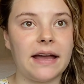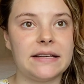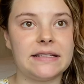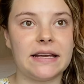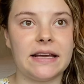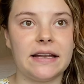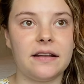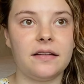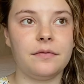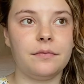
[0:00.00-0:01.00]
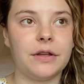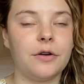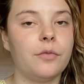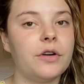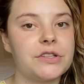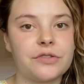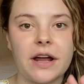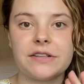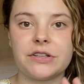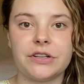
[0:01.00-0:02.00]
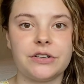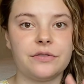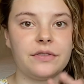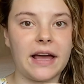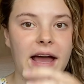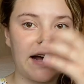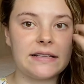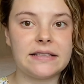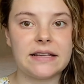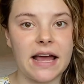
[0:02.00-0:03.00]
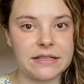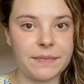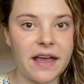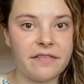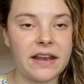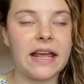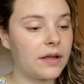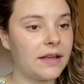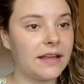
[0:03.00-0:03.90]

I did, moisturizer that had SPF in it.